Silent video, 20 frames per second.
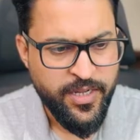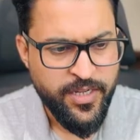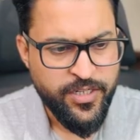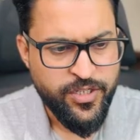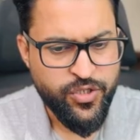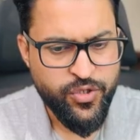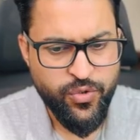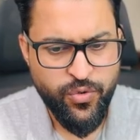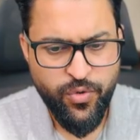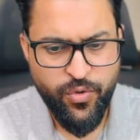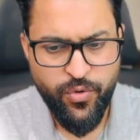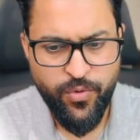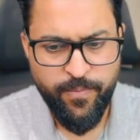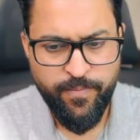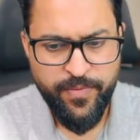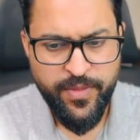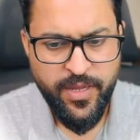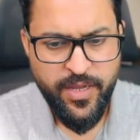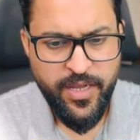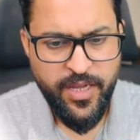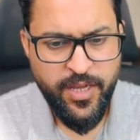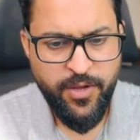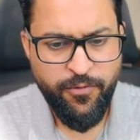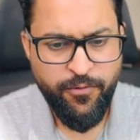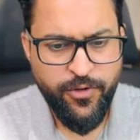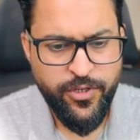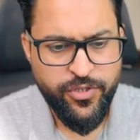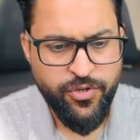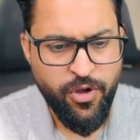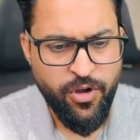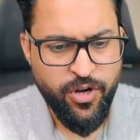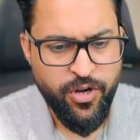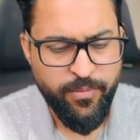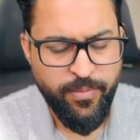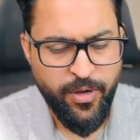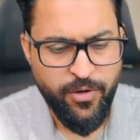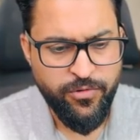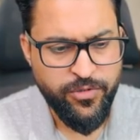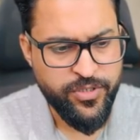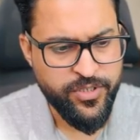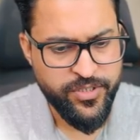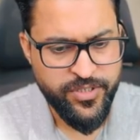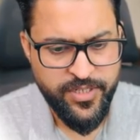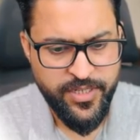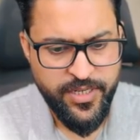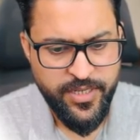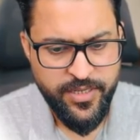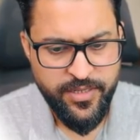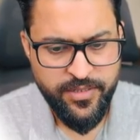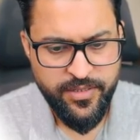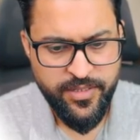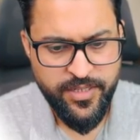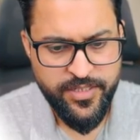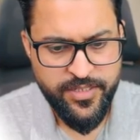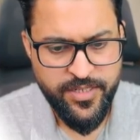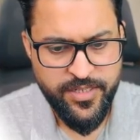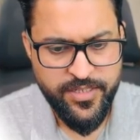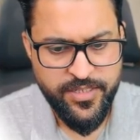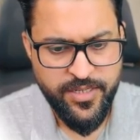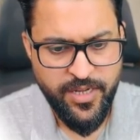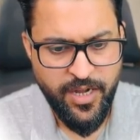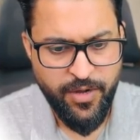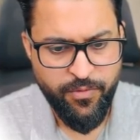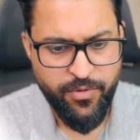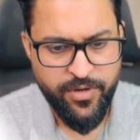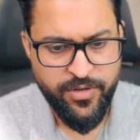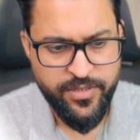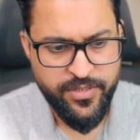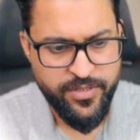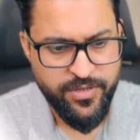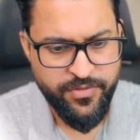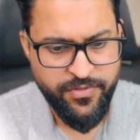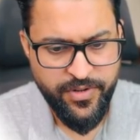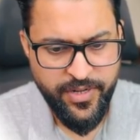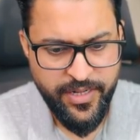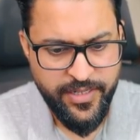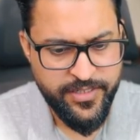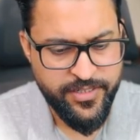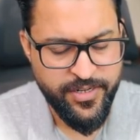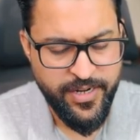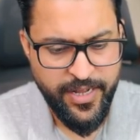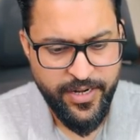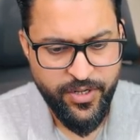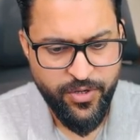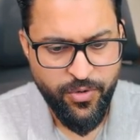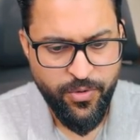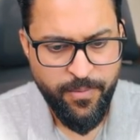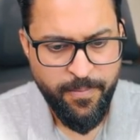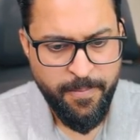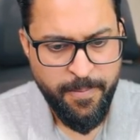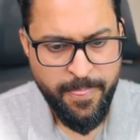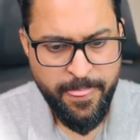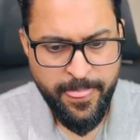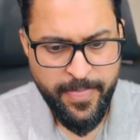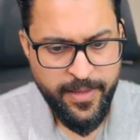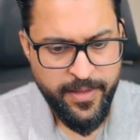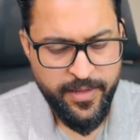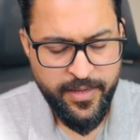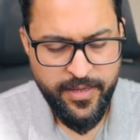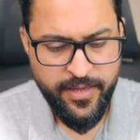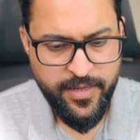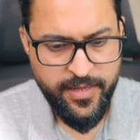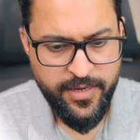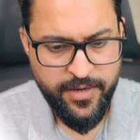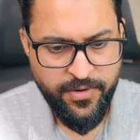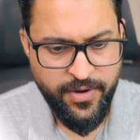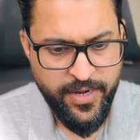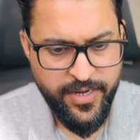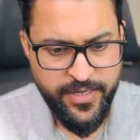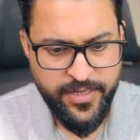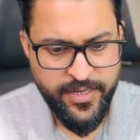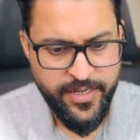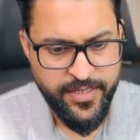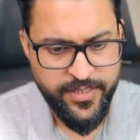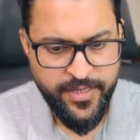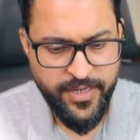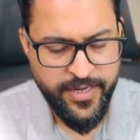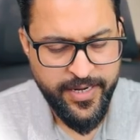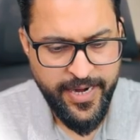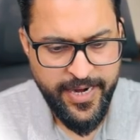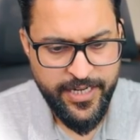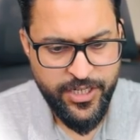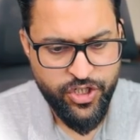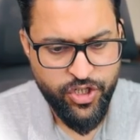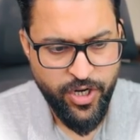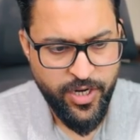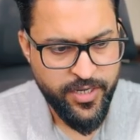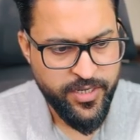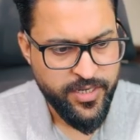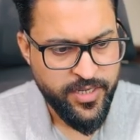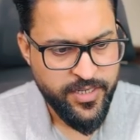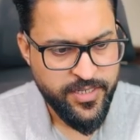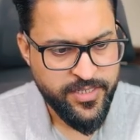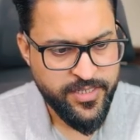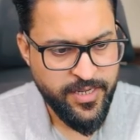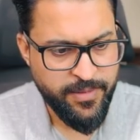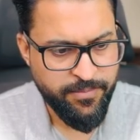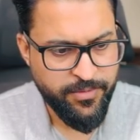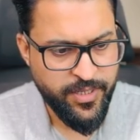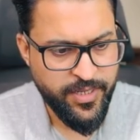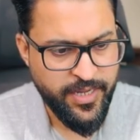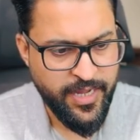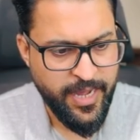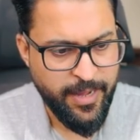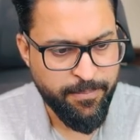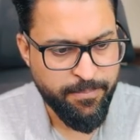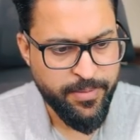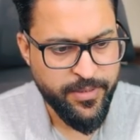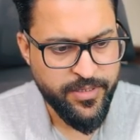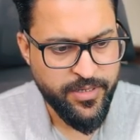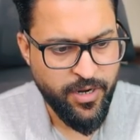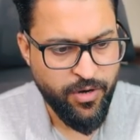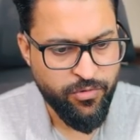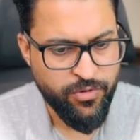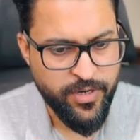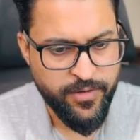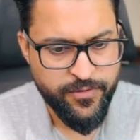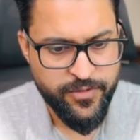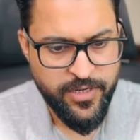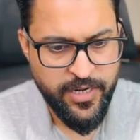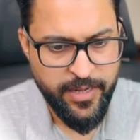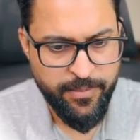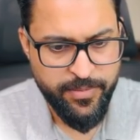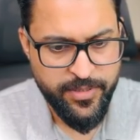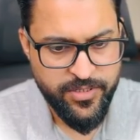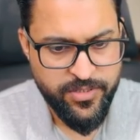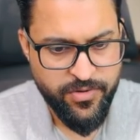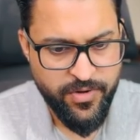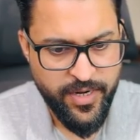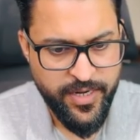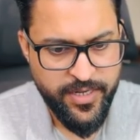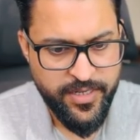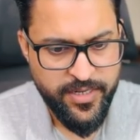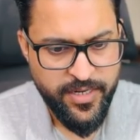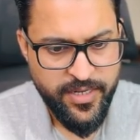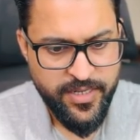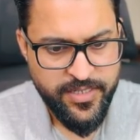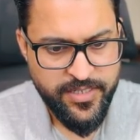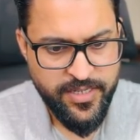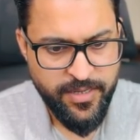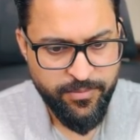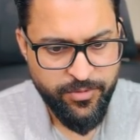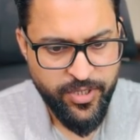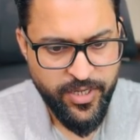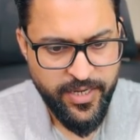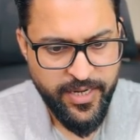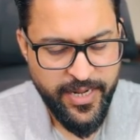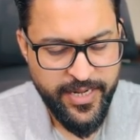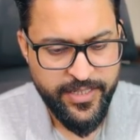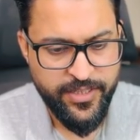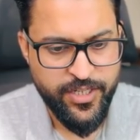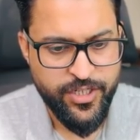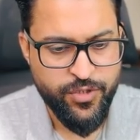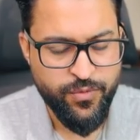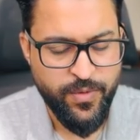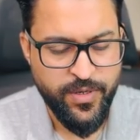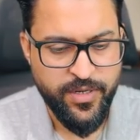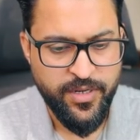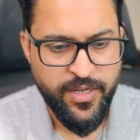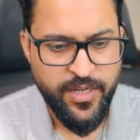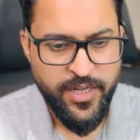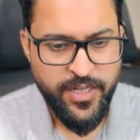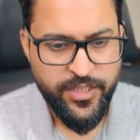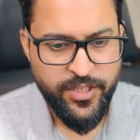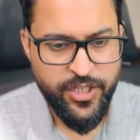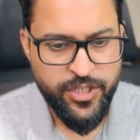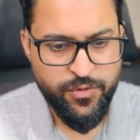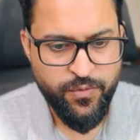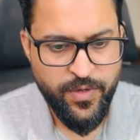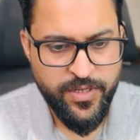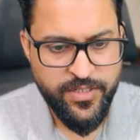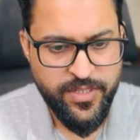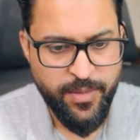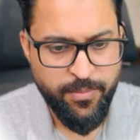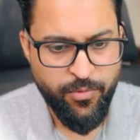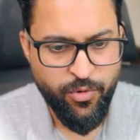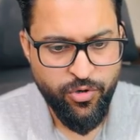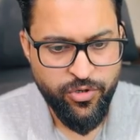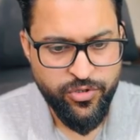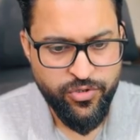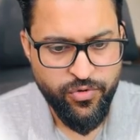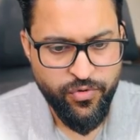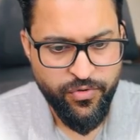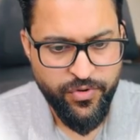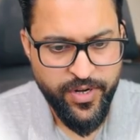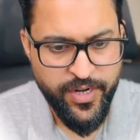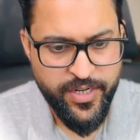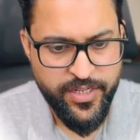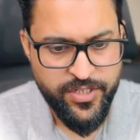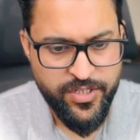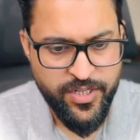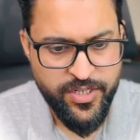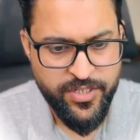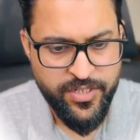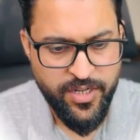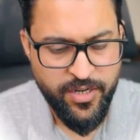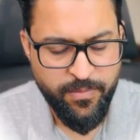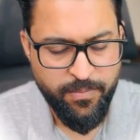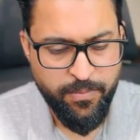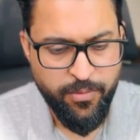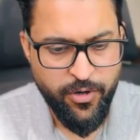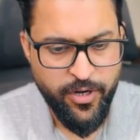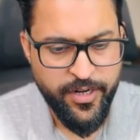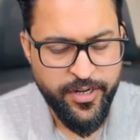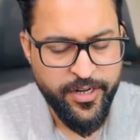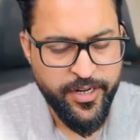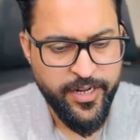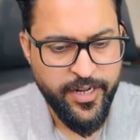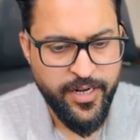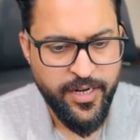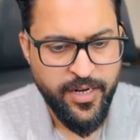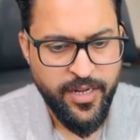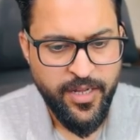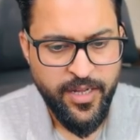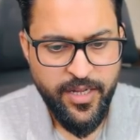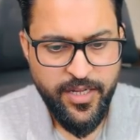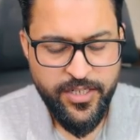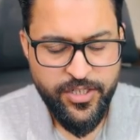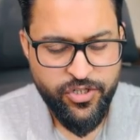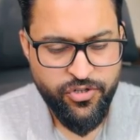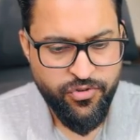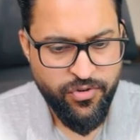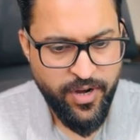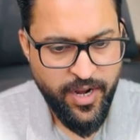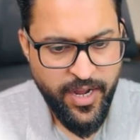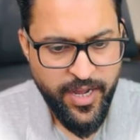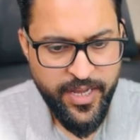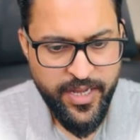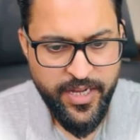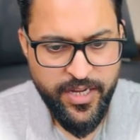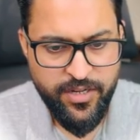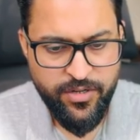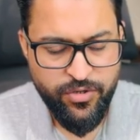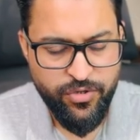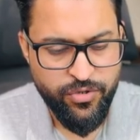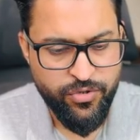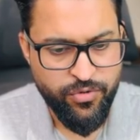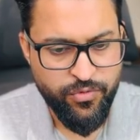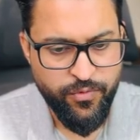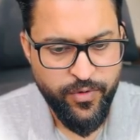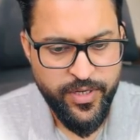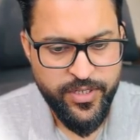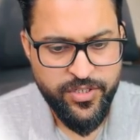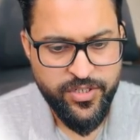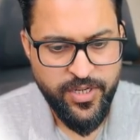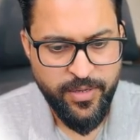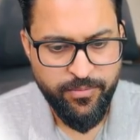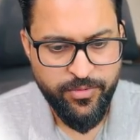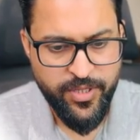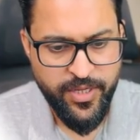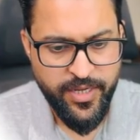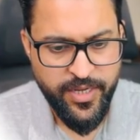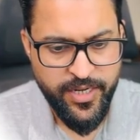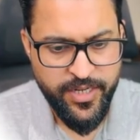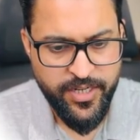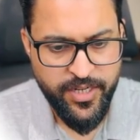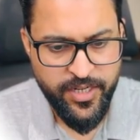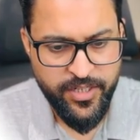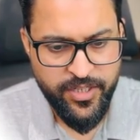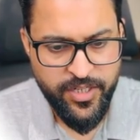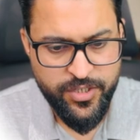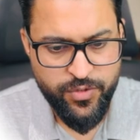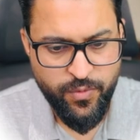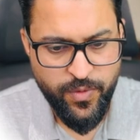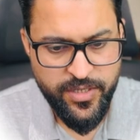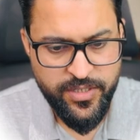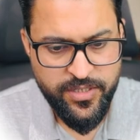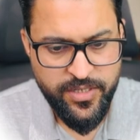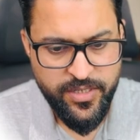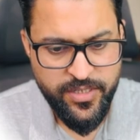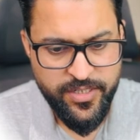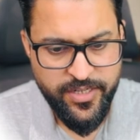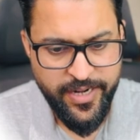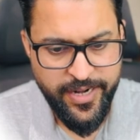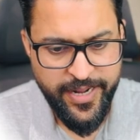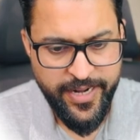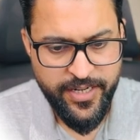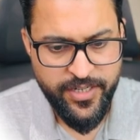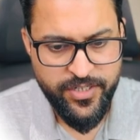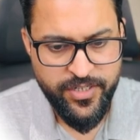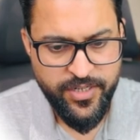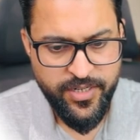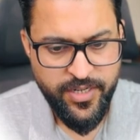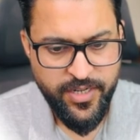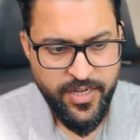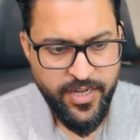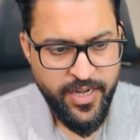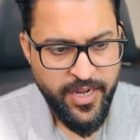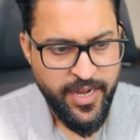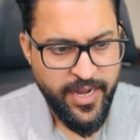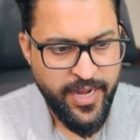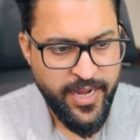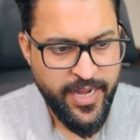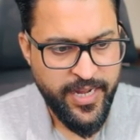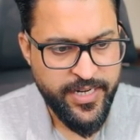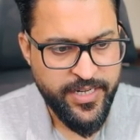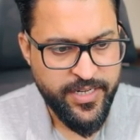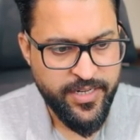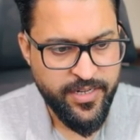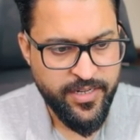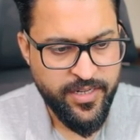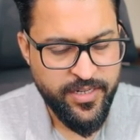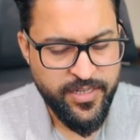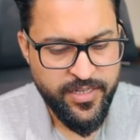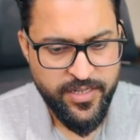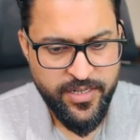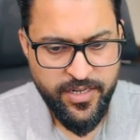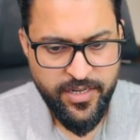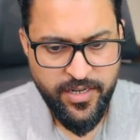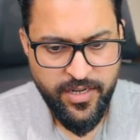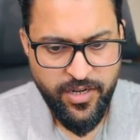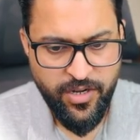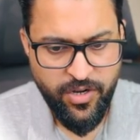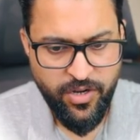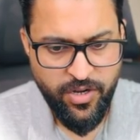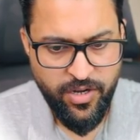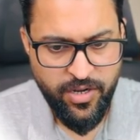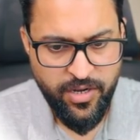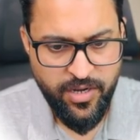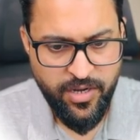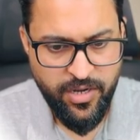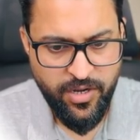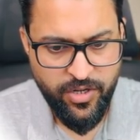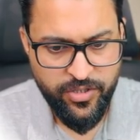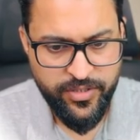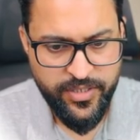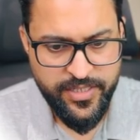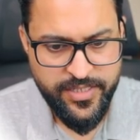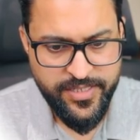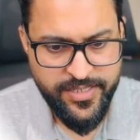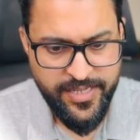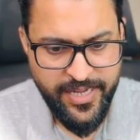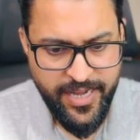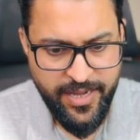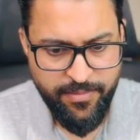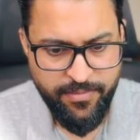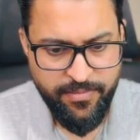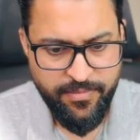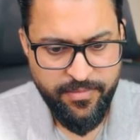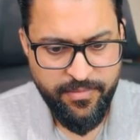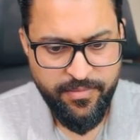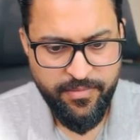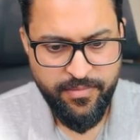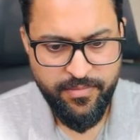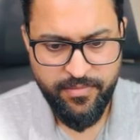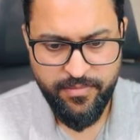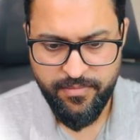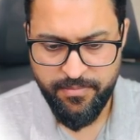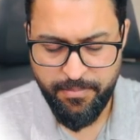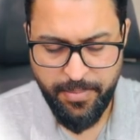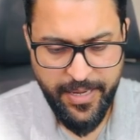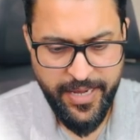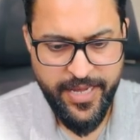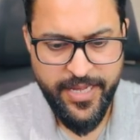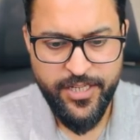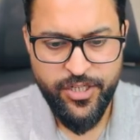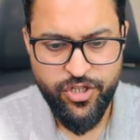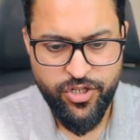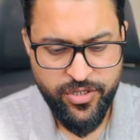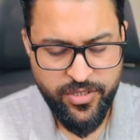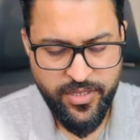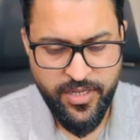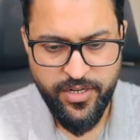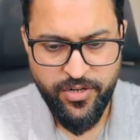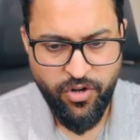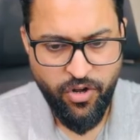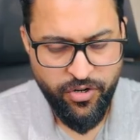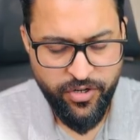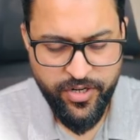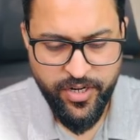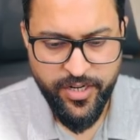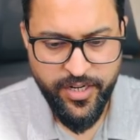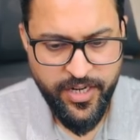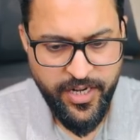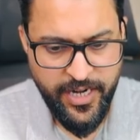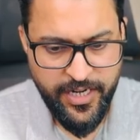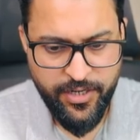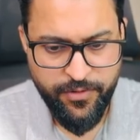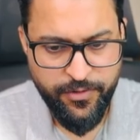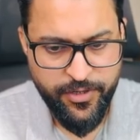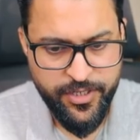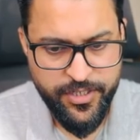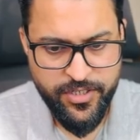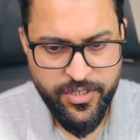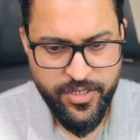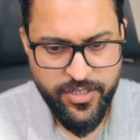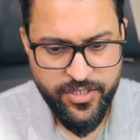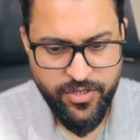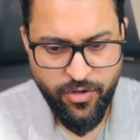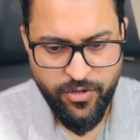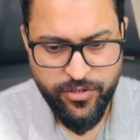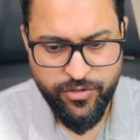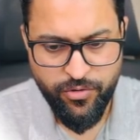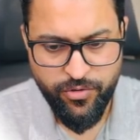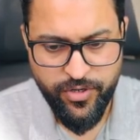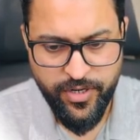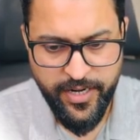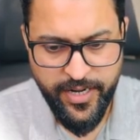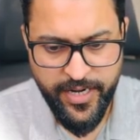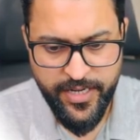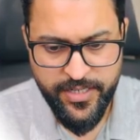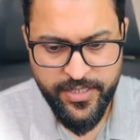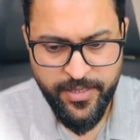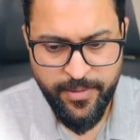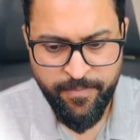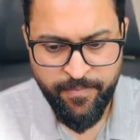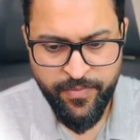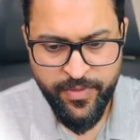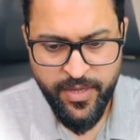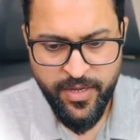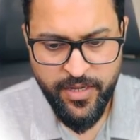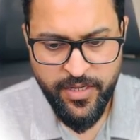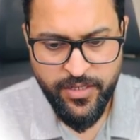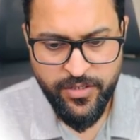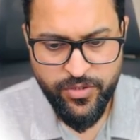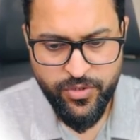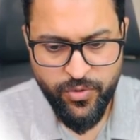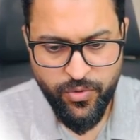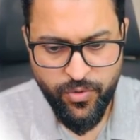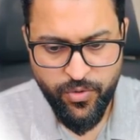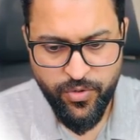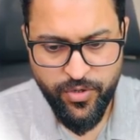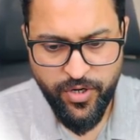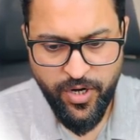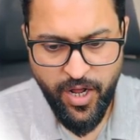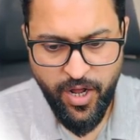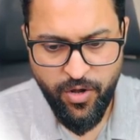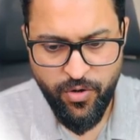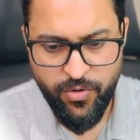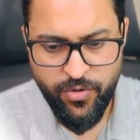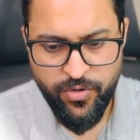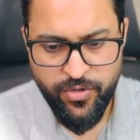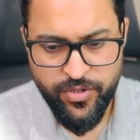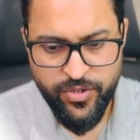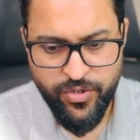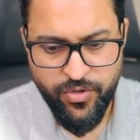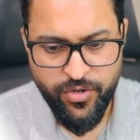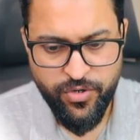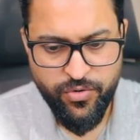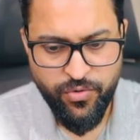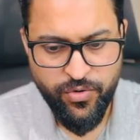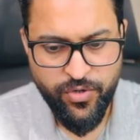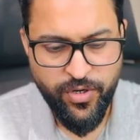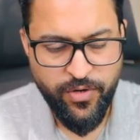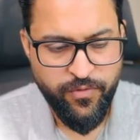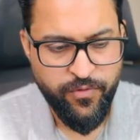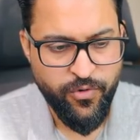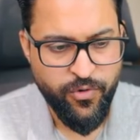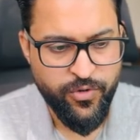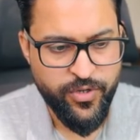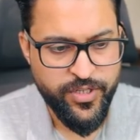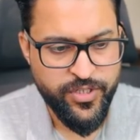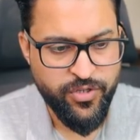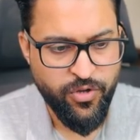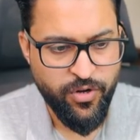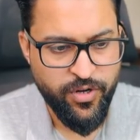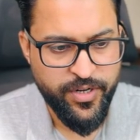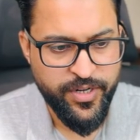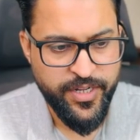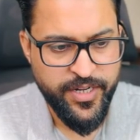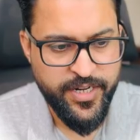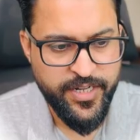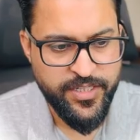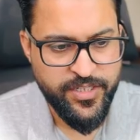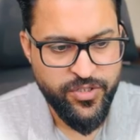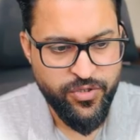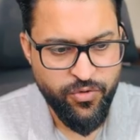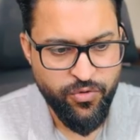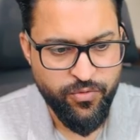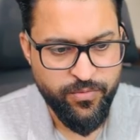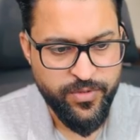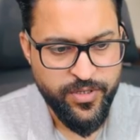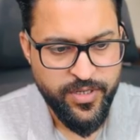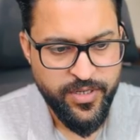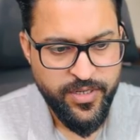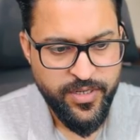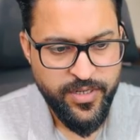So if we talk about, see, this is our real scenario, right? In the Gantt chart, something happened out of syllabus, right? Something like this one. This was the monsoon rainy season, political strike, due to which something, this was delayed. And on the same page, the non-critical activities is also delayed. So now your total float is already consumed.